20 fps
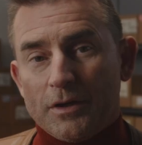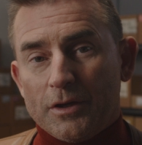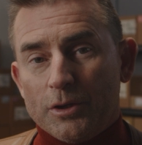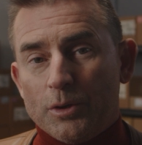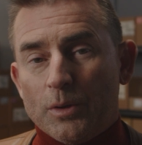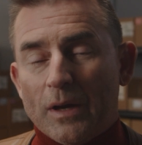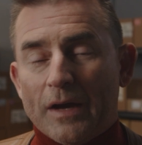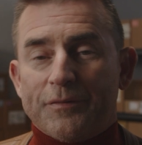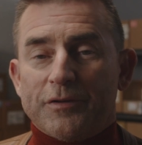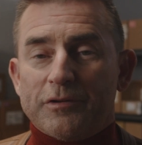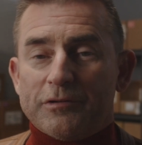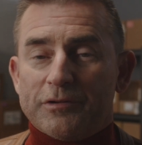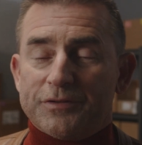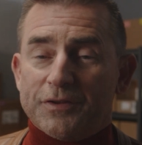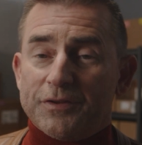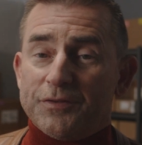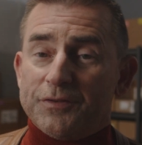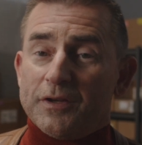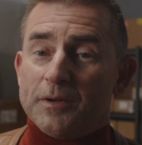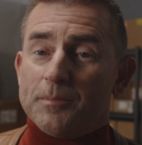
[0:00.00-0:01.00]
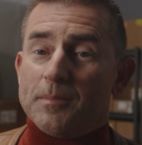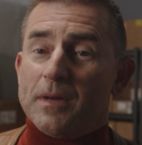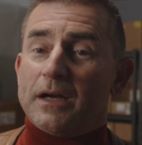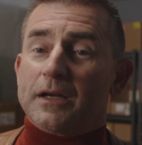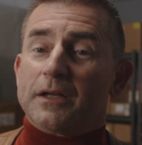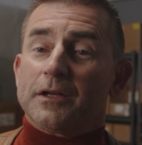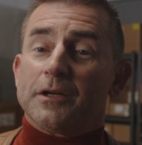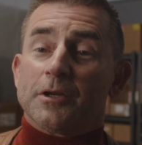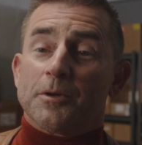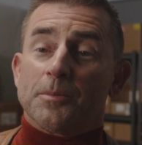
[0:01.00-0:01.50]
You have your existing
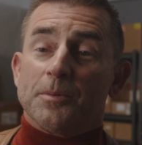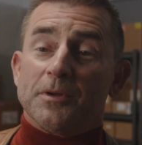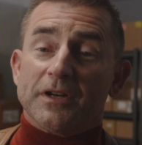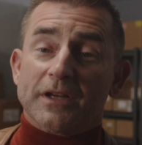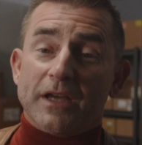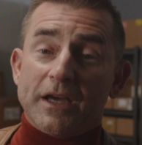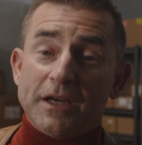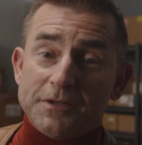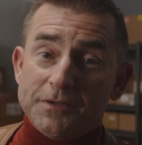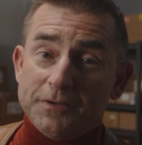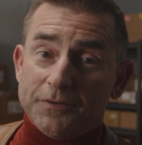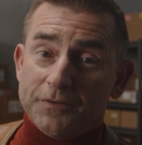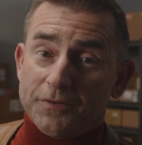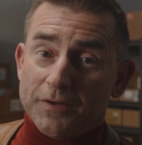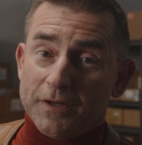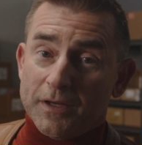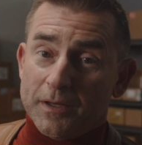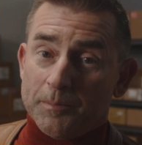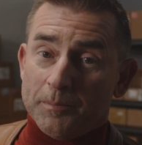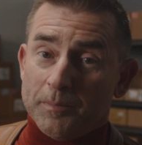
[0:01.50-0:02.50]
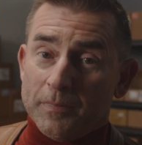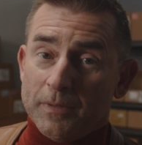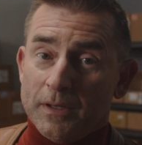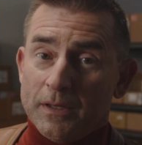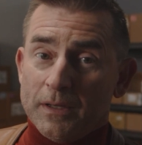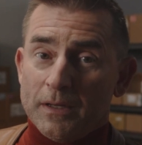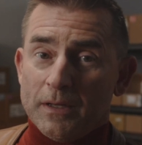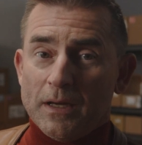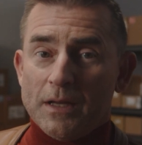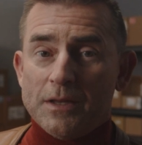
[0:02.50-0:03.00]
marketing communications team,
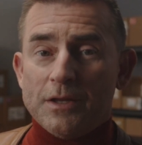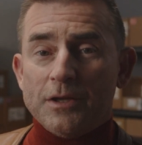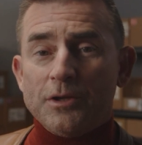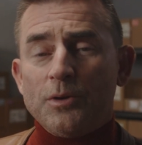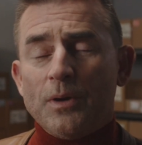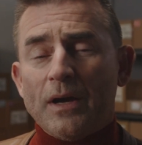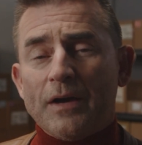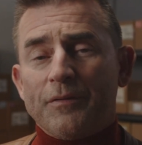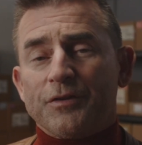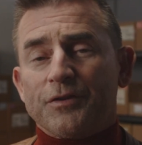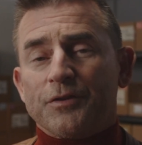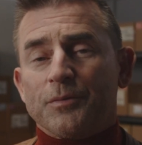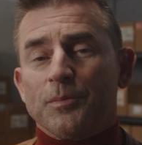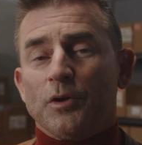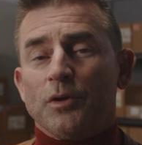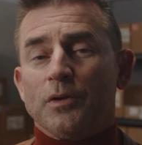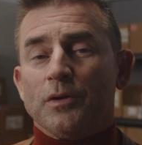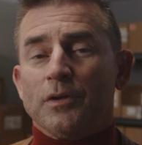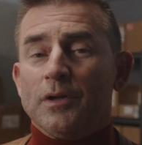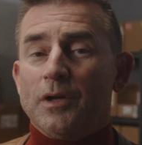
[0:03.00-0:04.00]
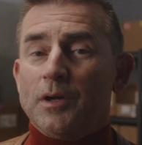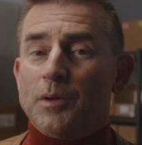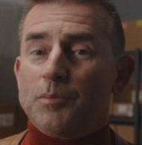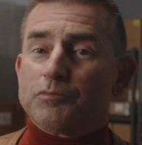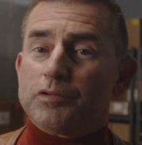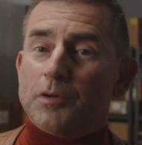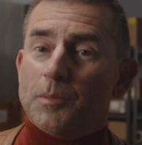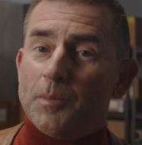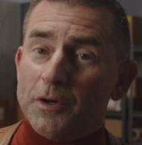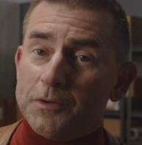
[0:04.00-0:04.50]
and then you have a small
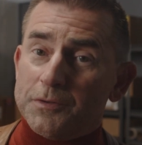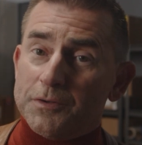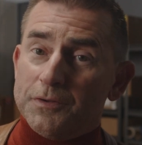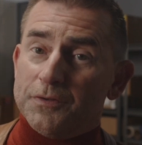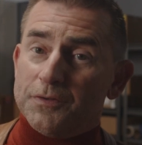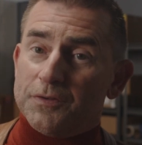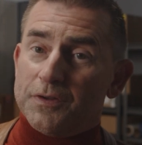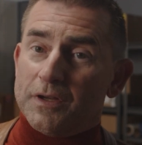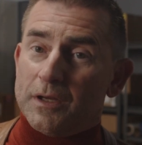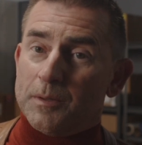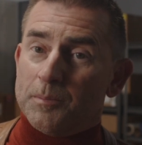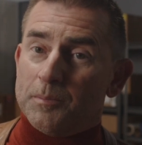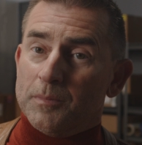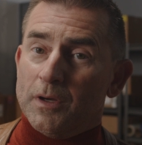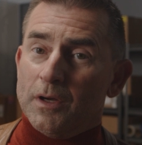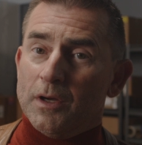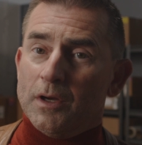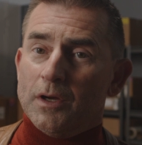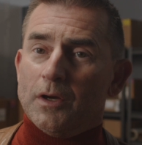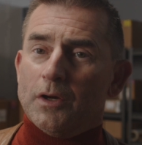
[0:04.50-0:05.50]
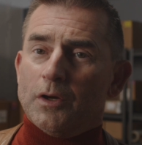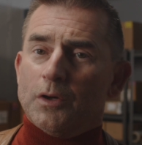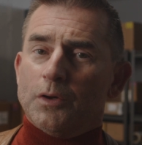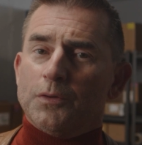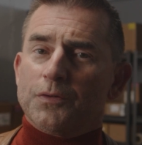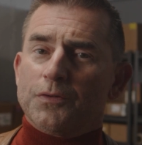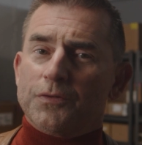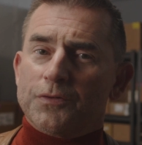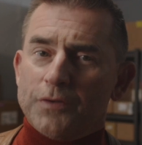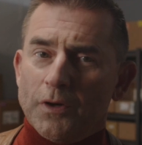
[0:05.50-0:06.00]
promotions team
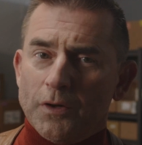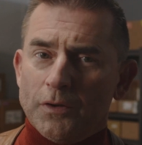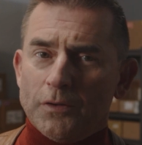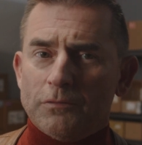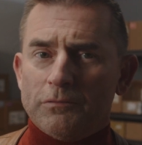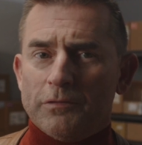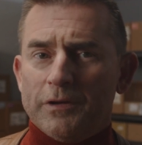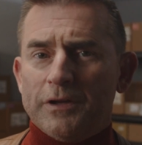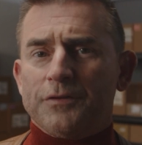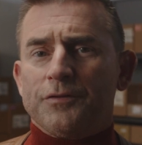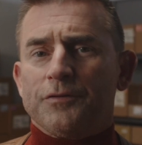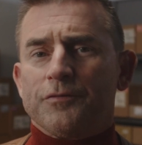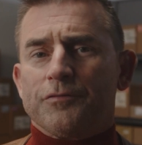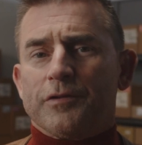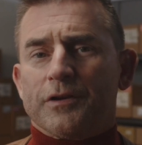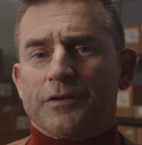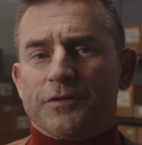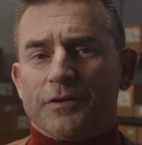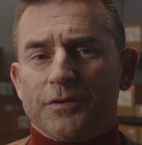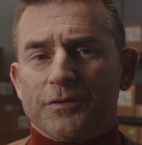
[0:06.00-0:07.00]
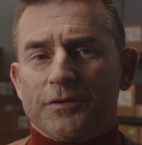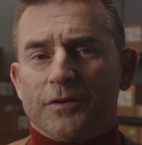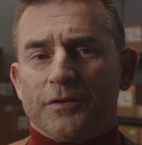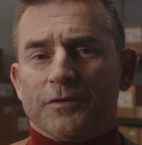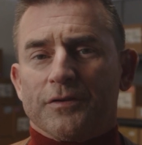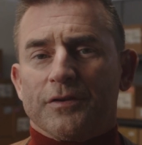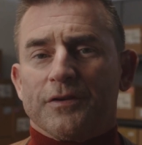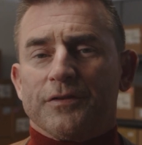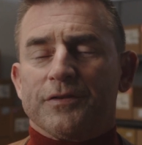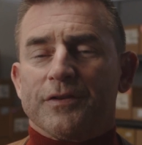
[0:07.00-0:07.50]
whose sole reason for
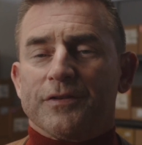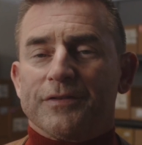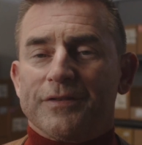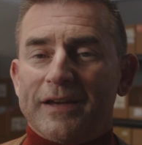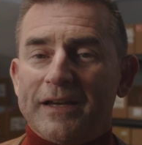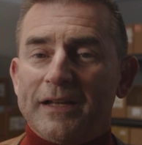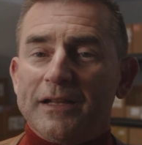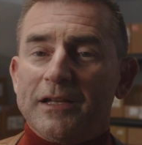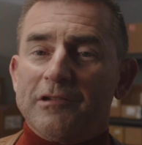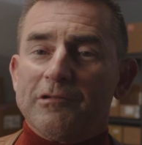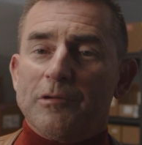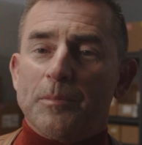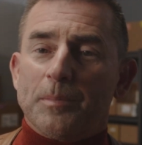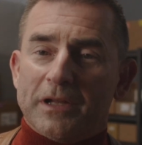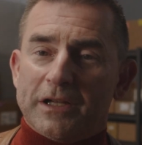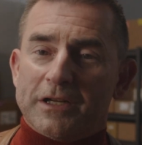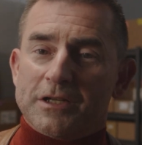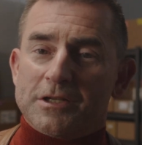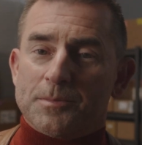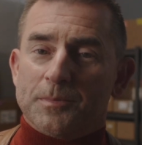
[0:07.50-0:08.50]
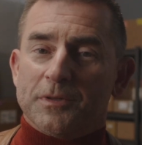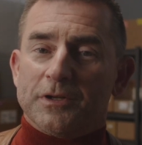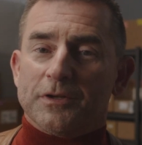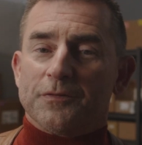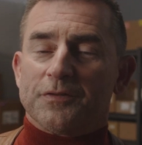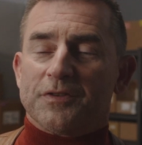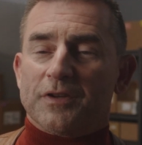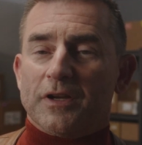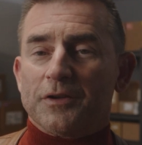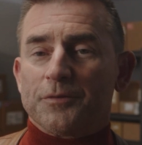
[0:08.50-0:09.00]
existence is the daily replenishment
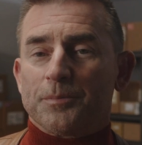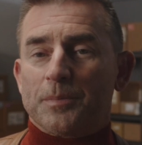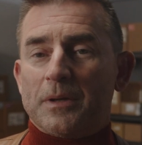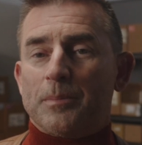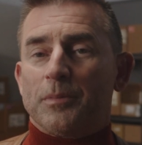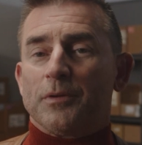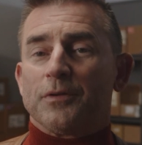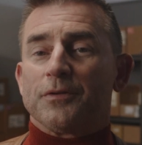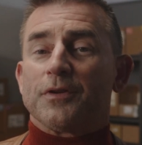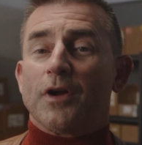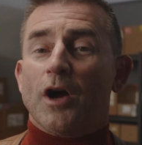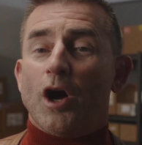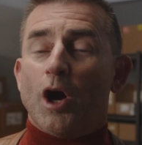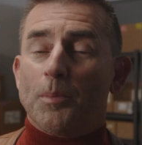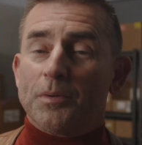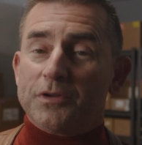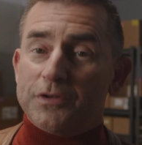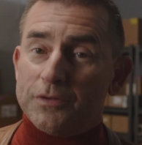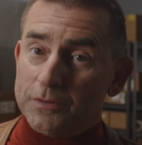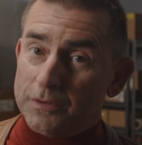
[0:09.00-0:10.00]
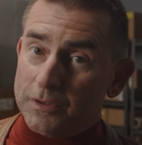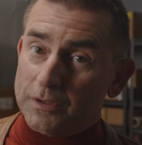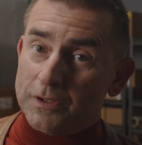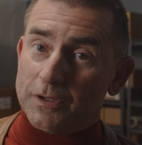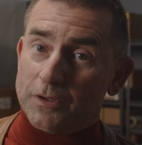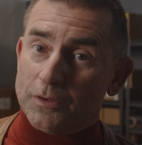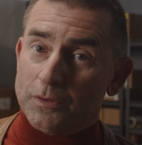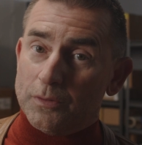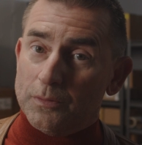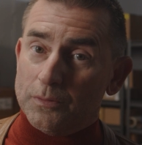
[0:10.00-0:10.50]
of salespeople's
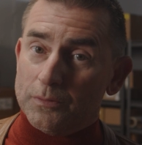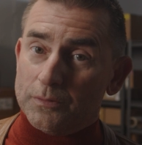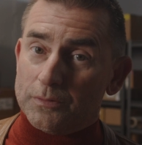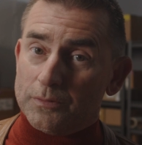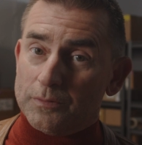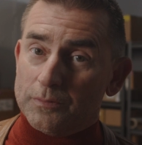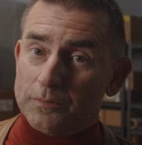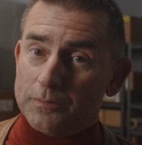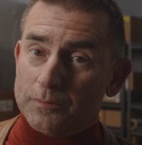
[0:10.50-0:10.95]
opportunity queues.